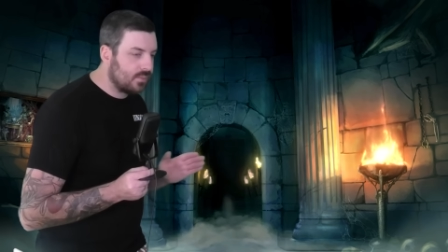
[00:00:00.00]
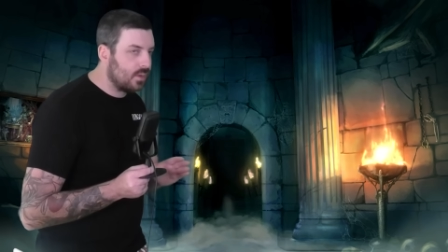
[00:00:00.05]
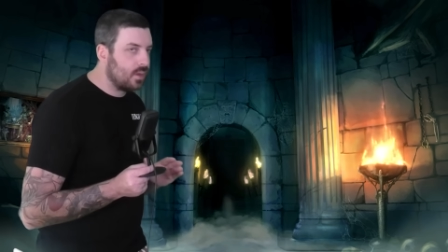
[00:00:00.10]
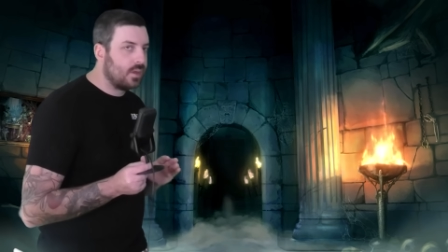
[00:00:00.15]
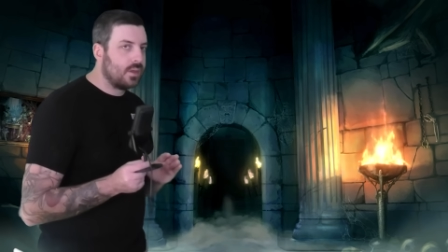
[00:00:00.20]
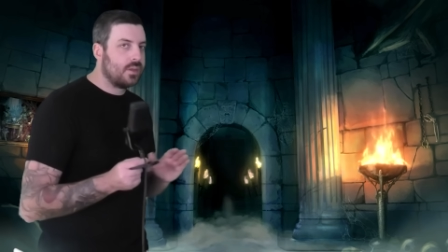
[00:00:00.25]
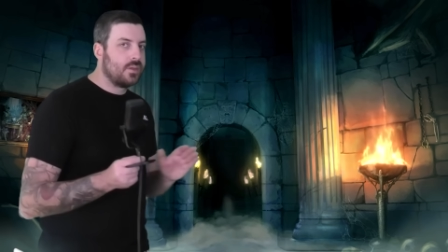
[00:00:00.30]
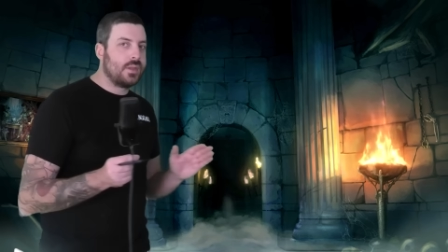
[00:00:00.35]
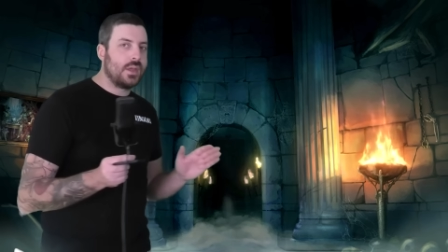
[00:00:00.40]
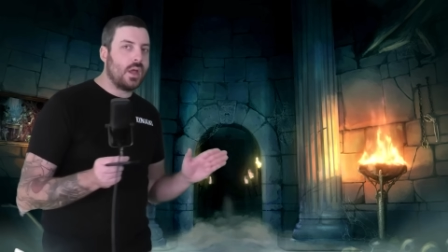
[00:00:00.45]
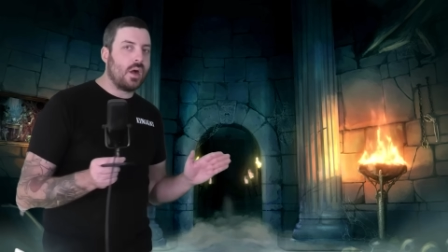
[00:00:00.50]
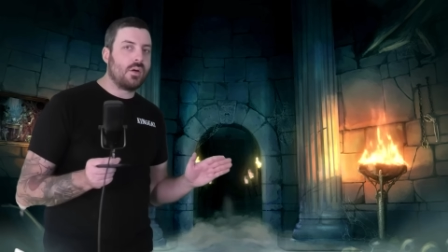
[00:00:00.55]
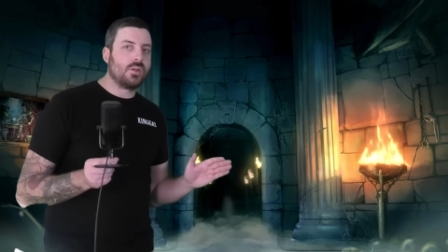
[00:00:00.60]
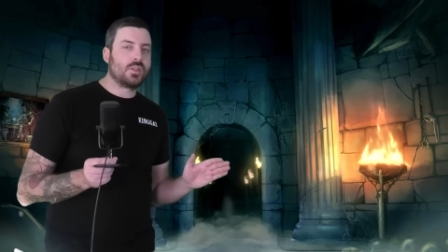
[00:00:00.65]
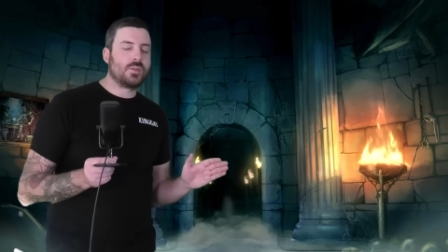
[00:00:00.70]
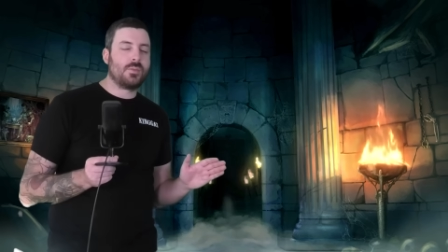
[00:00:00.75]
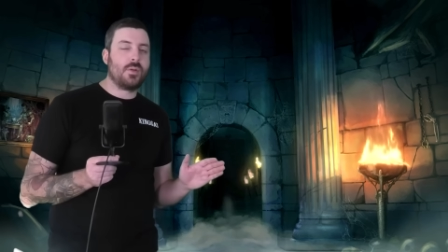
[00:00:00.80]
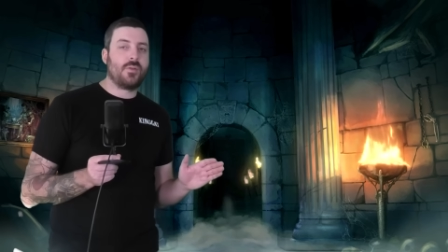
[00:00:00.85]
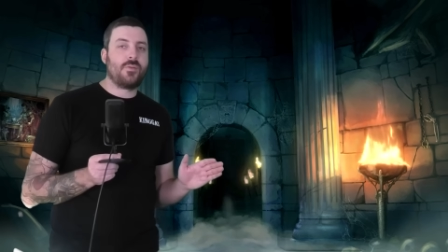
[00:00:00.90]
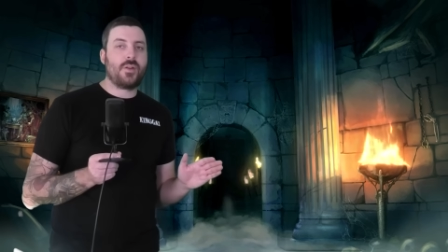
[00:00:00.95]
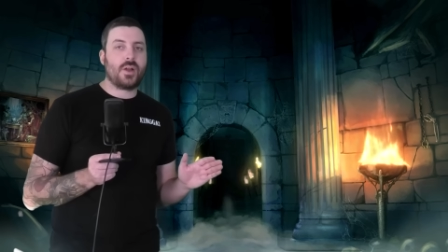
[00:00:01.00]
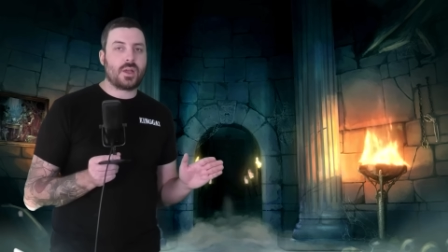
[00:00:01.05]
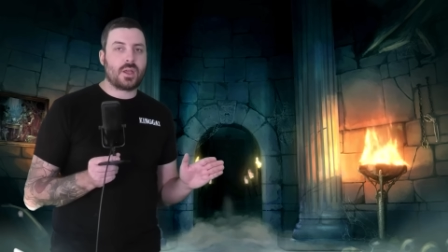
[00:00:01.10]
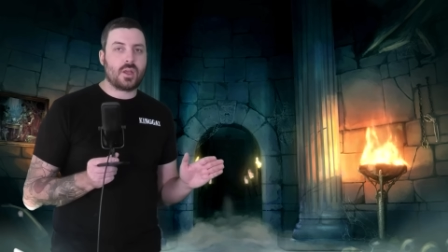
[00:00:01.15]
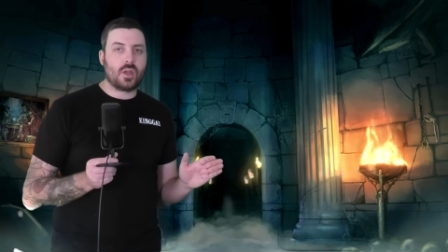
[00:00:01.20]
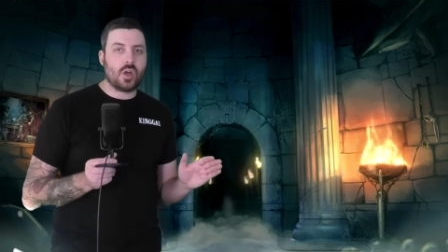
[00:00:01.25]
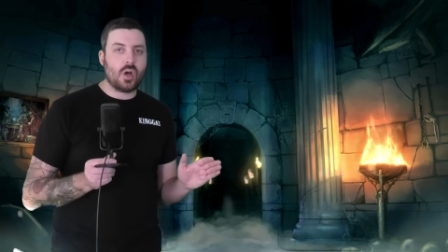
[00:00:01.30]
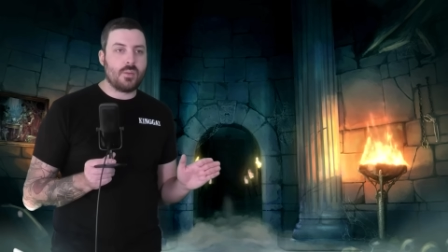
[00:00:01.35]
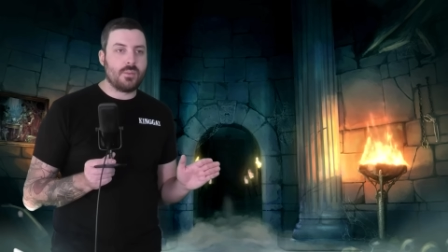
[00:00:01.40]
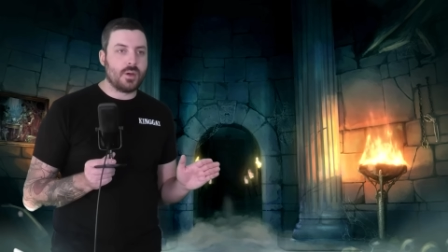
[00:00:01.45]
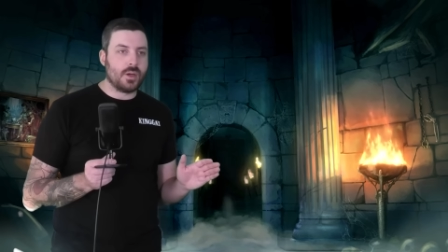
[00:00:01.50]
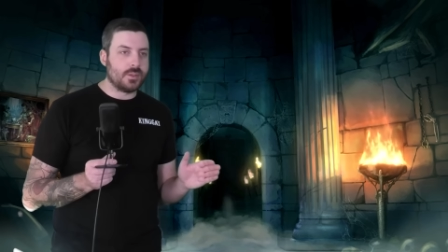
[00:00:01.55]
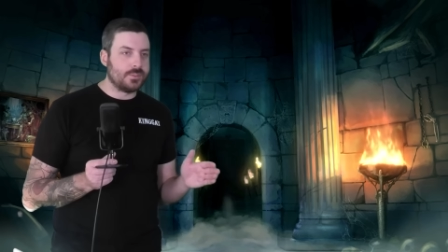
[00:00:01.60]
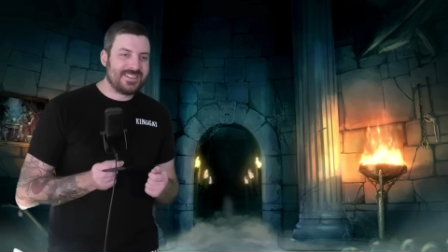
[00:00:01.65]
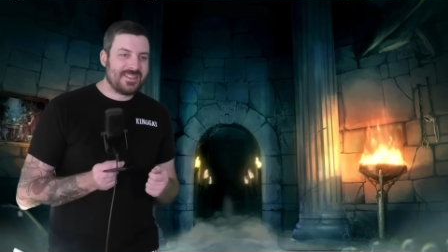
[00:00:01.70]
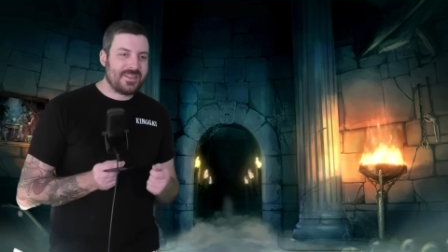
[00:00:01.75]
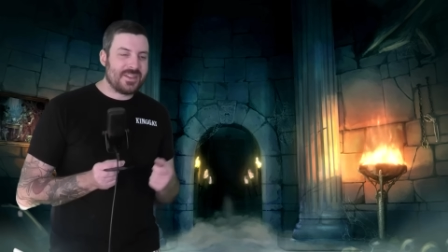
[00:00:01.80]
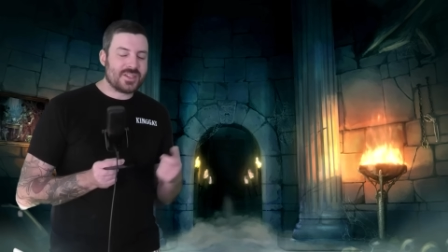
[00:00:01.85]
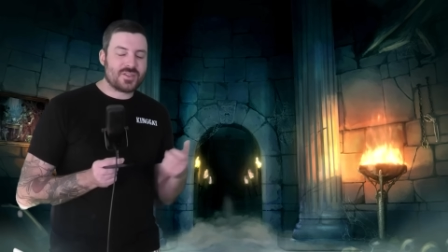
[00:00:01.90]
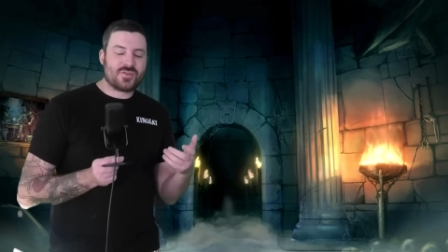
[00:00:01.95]
the ultimate fucking combo.
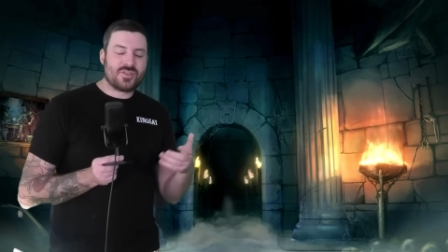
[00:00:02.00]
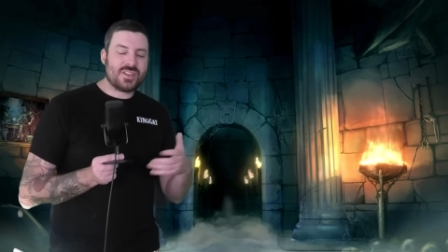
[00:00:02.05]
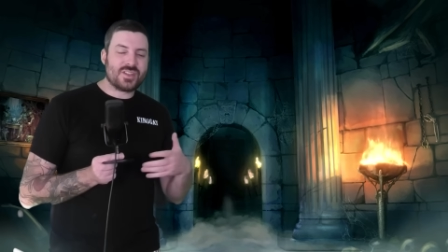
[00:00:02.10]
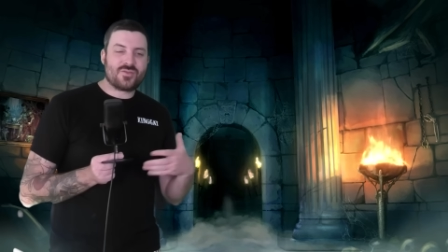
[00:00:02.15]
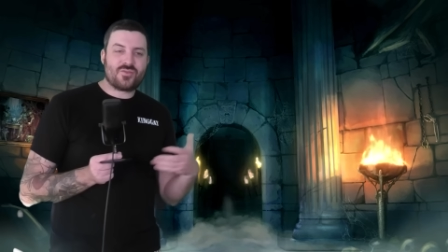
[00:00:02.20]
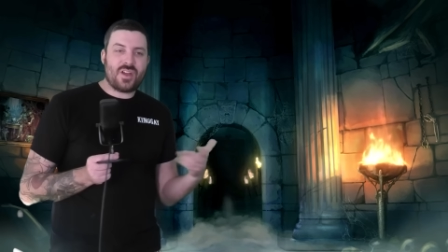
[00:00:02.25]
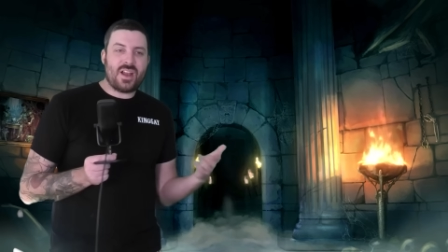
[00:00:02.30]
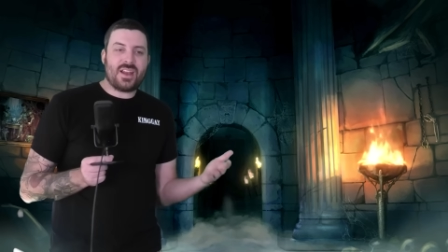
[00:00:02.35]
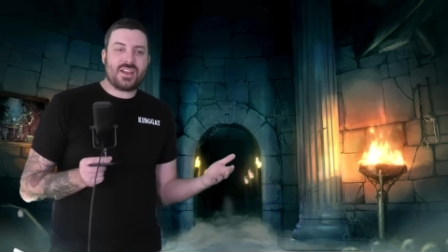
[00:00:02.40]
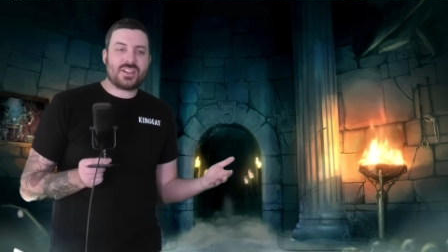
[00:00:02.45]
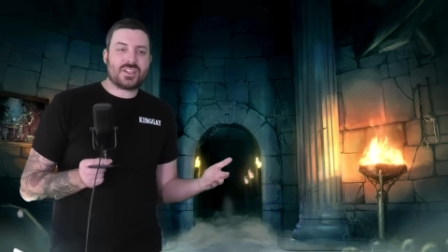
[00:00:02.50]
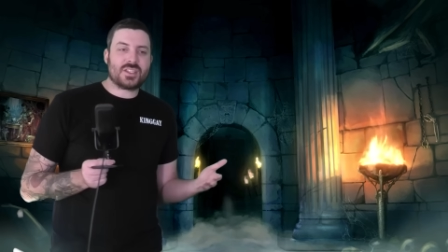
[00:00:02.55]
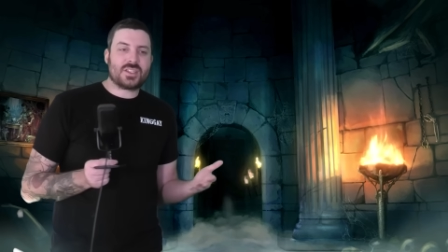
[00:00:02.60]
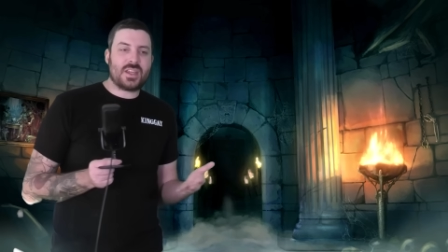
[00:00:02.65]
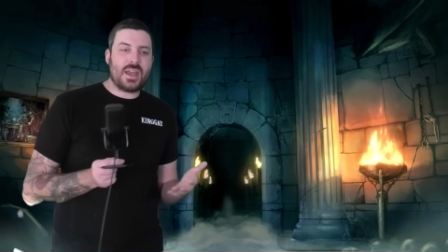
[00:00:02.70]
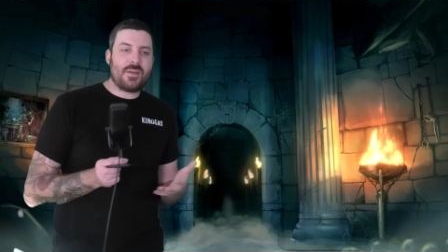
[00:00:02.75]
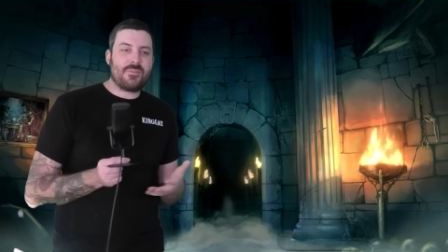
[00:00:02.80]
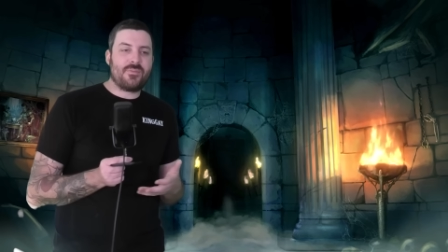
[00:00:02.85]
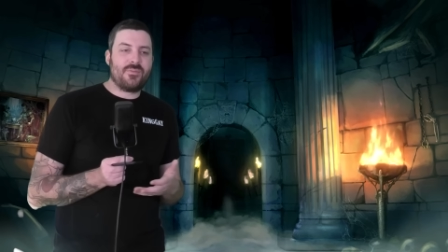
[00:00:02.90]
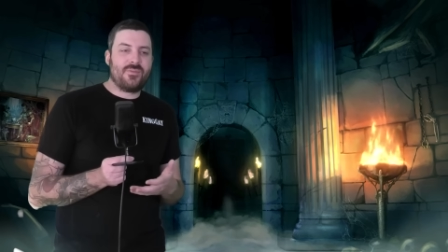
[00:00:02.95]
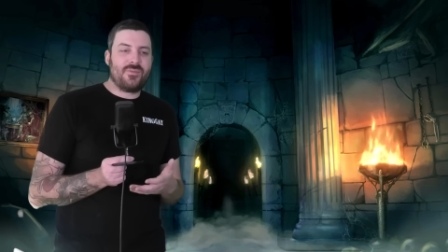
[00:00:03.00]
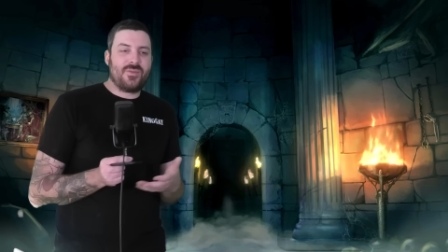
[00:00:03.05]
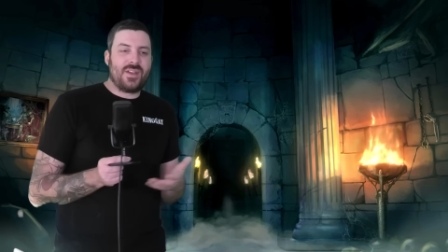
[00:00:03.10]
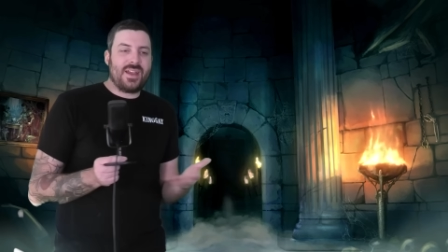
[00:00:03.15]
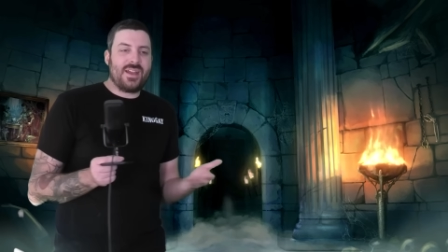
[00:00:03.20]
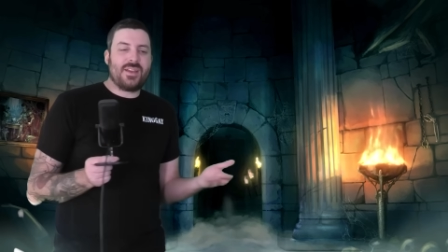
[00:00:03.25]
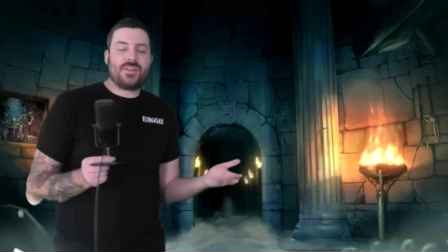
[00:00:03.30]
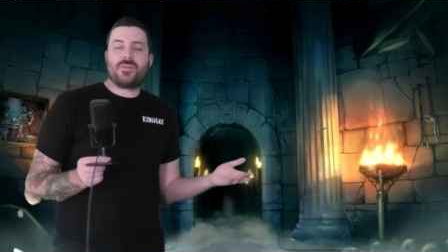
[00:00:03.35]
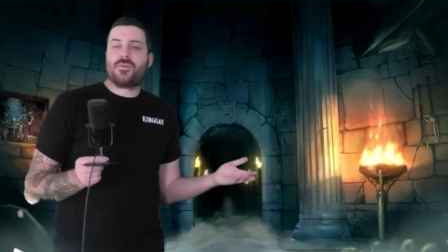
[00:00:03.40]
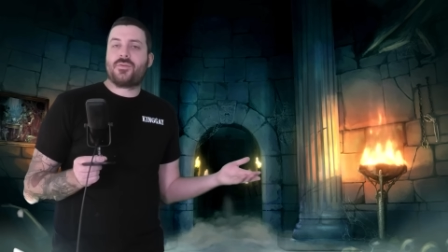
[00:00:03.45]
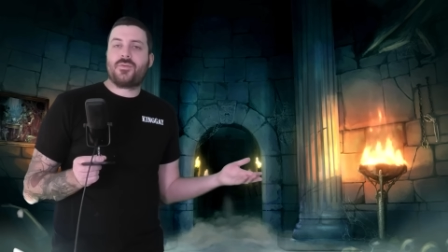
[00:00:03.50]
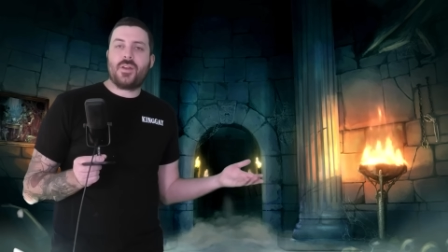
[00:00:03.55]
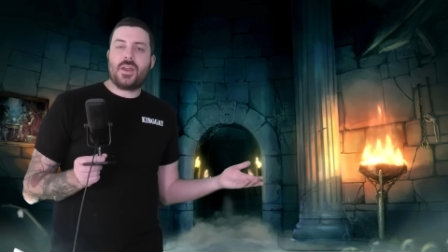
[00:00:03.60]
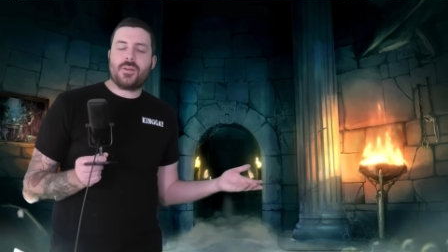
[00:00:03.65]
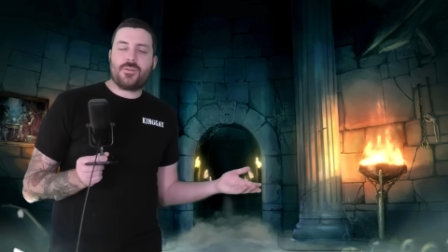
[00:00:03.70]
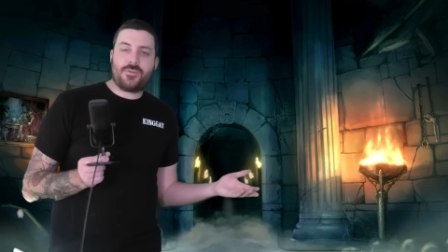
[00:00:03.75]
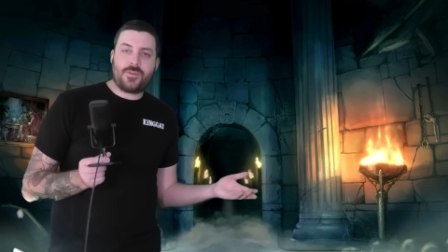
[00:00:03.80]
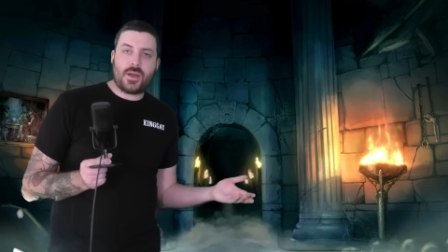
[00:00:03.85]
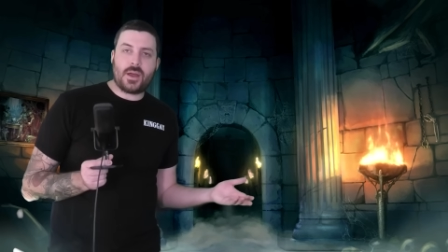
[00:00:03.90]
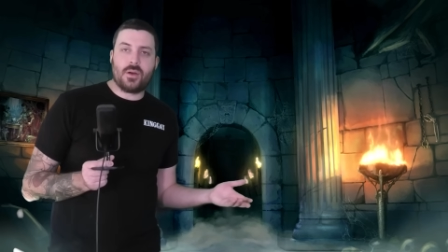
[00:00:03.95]
This relic just,
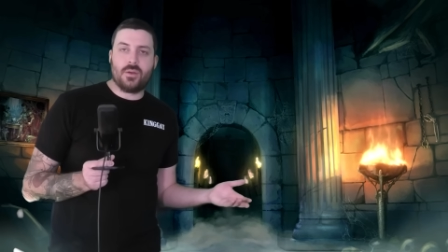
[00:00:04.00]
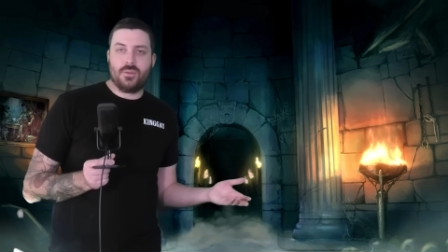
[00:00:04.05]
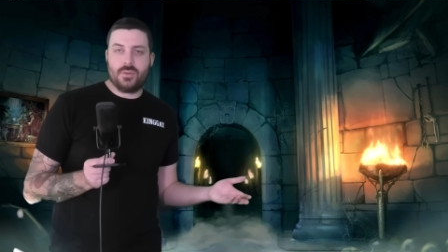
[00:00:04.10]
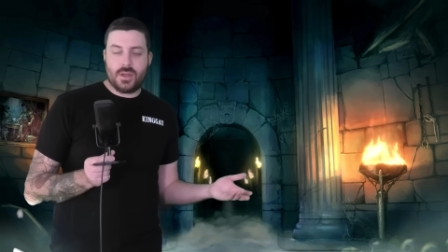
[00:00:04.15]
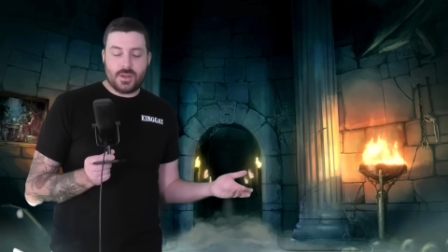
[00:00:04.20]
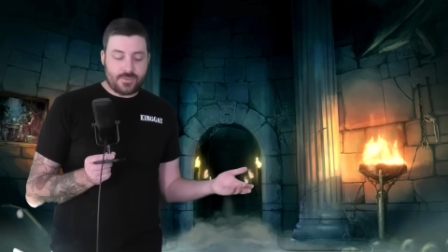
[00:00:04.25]
it failed.